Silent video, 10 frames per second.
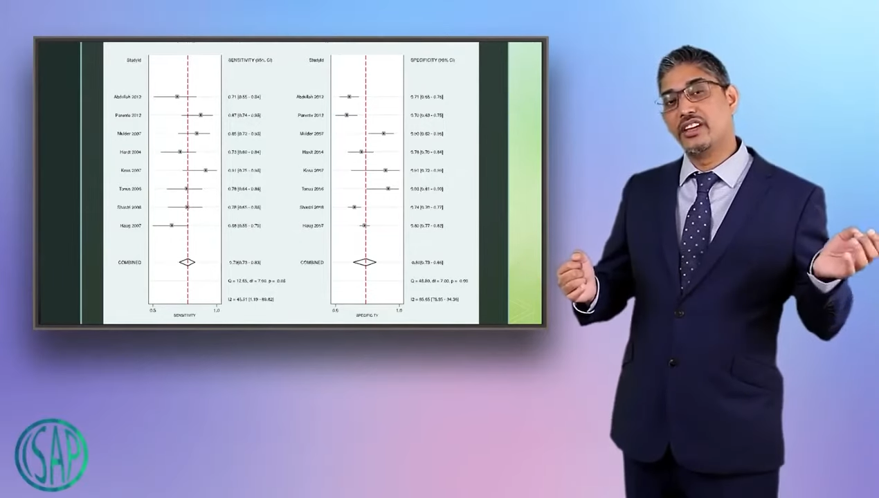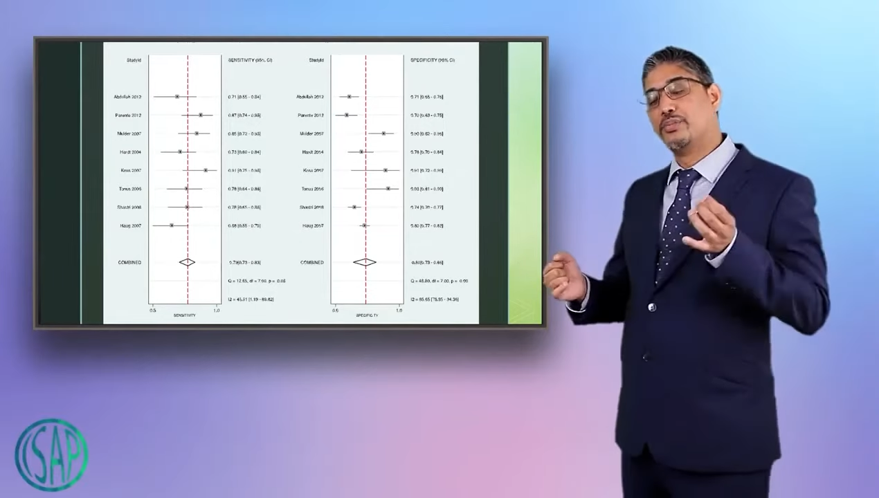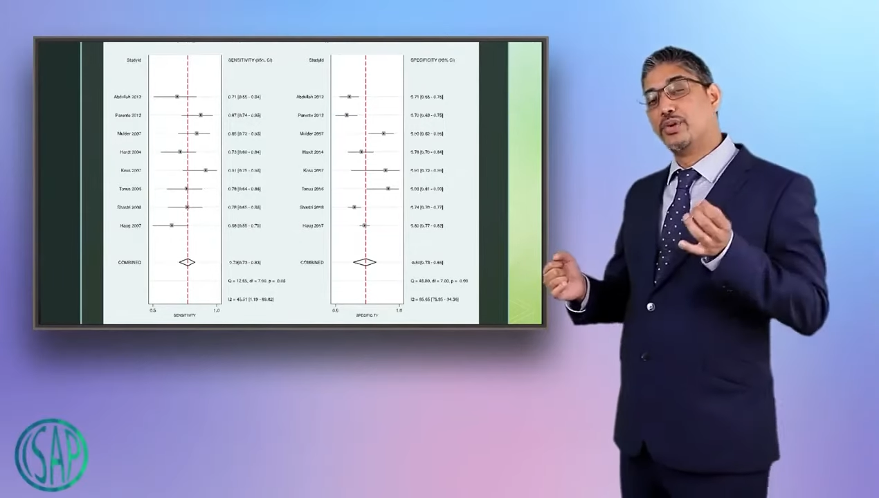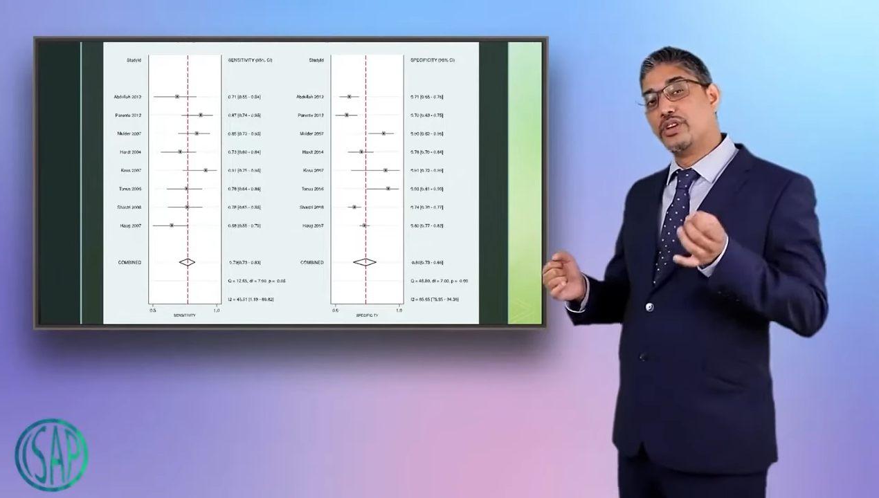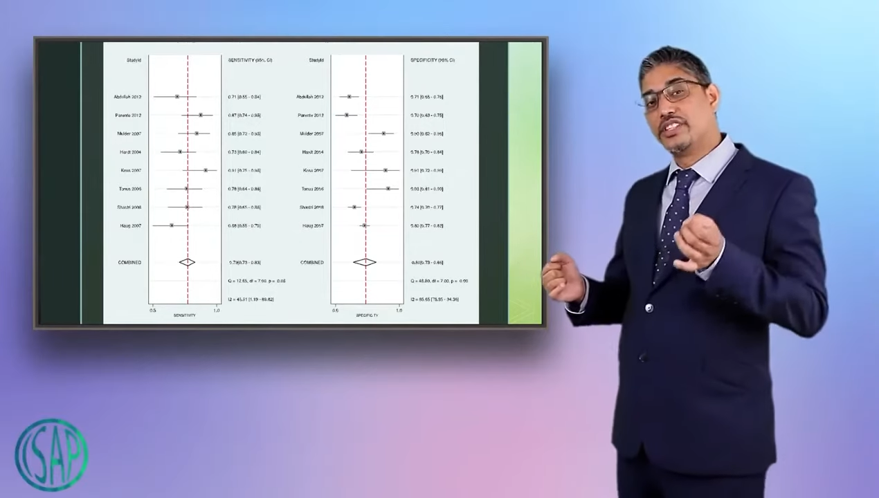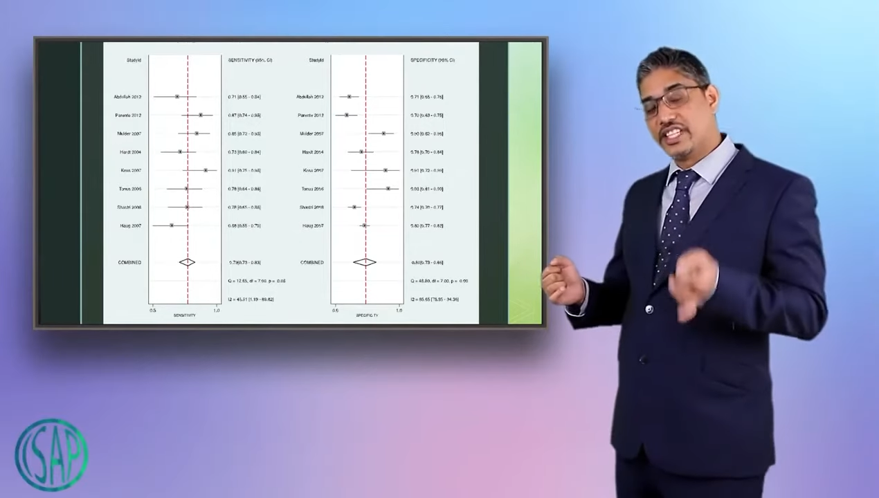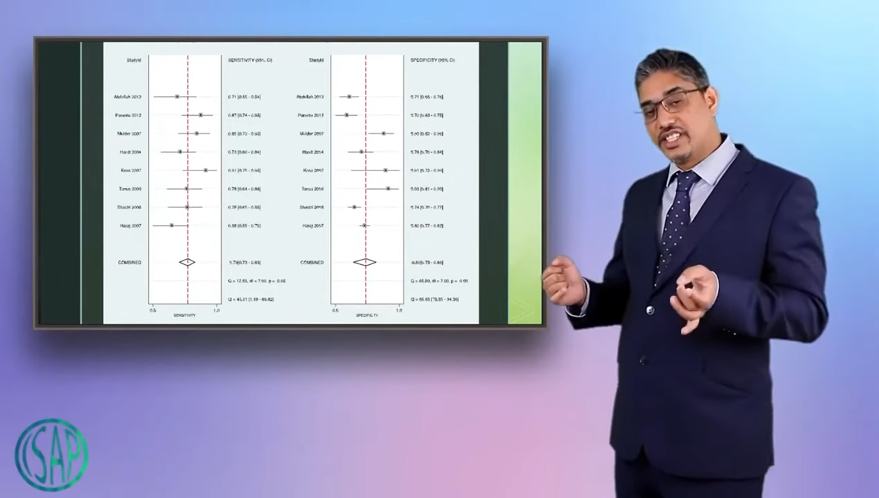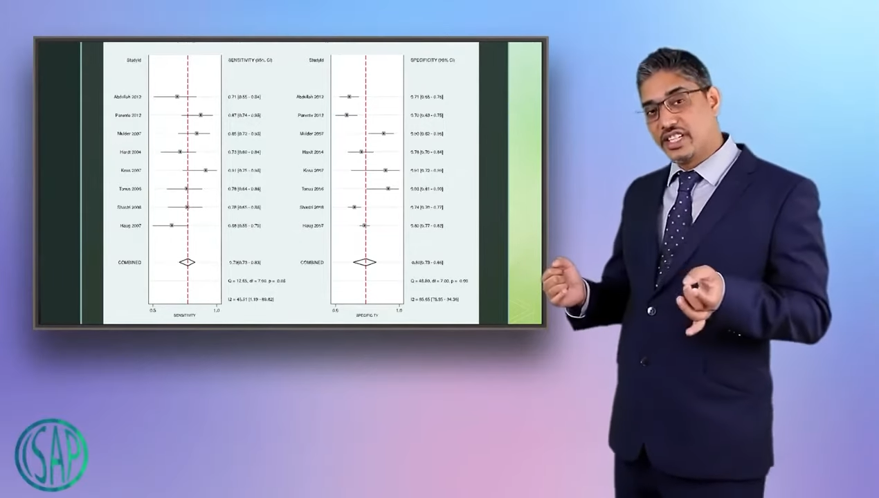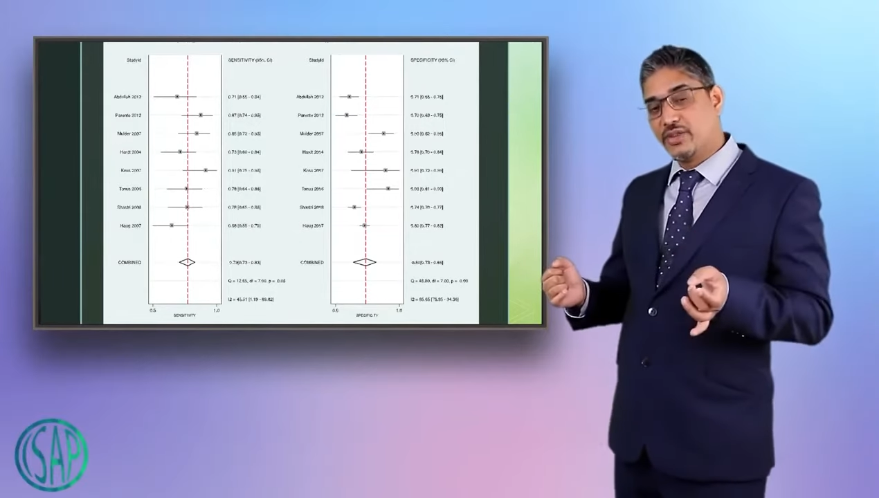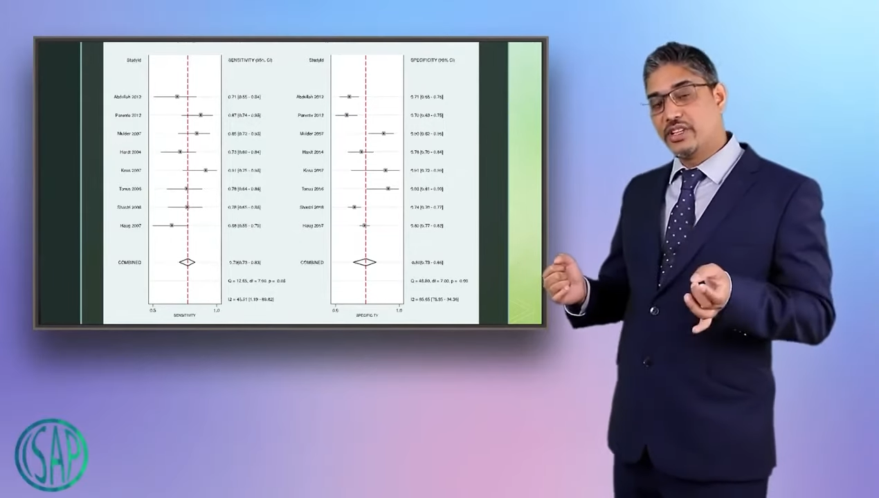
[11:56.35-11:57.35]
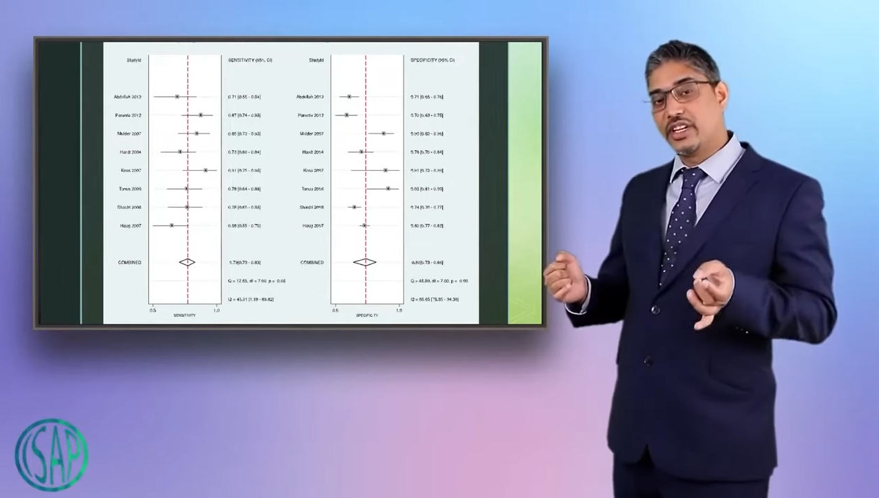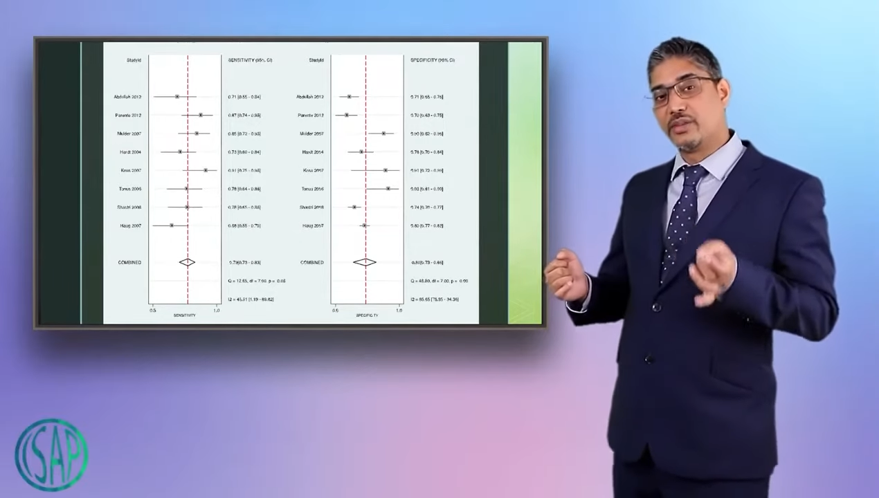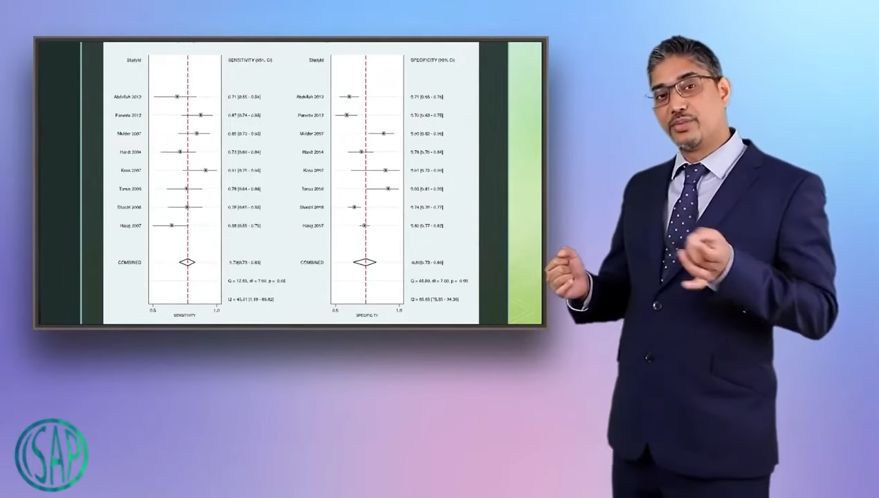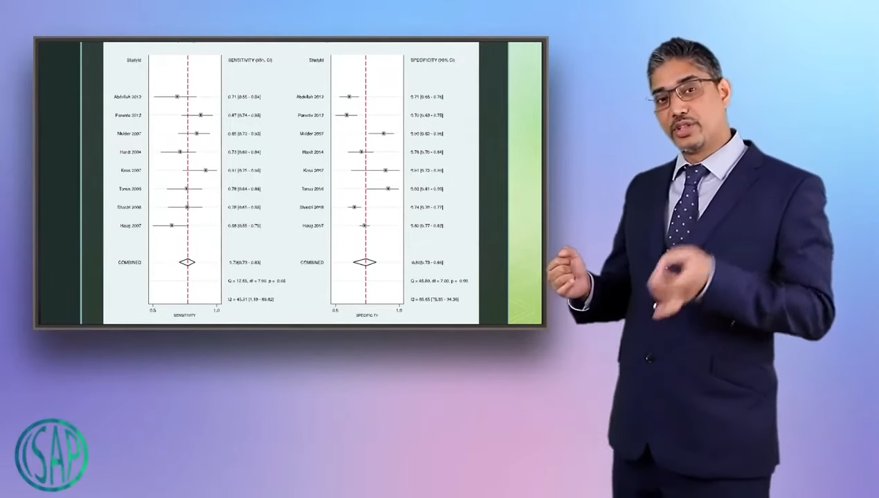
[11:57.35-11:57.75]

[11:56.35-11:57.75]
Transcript: pooled sensitivity and pooled